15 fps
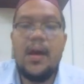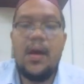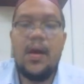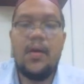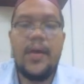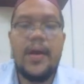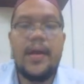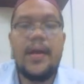All
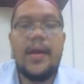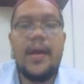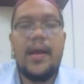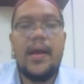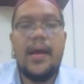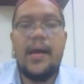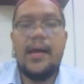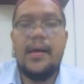right,
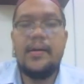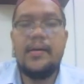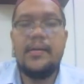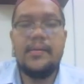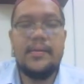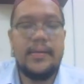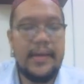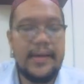
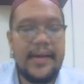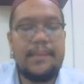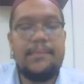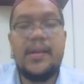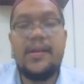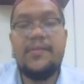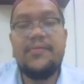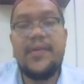it can
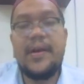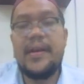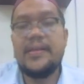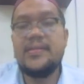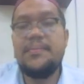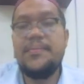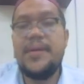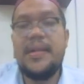be defined
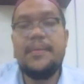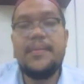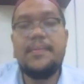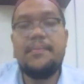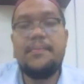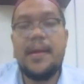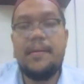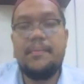as a
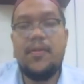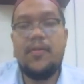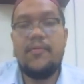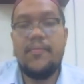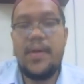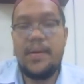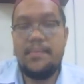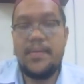minimum number of
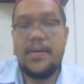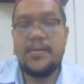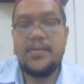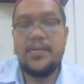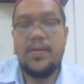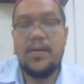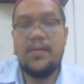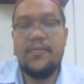members
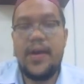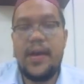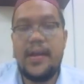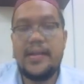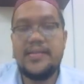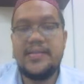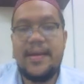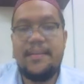of an
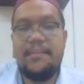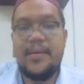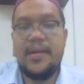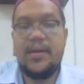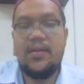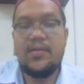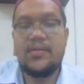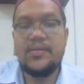
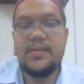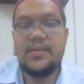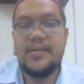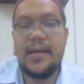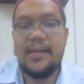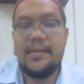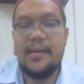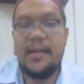assembly or
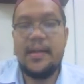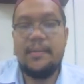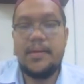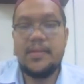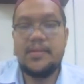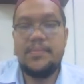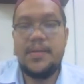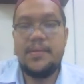society that
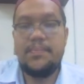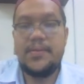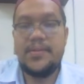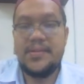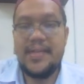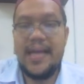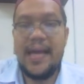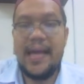must be
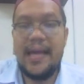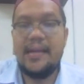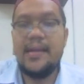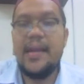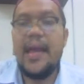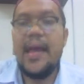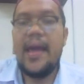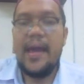present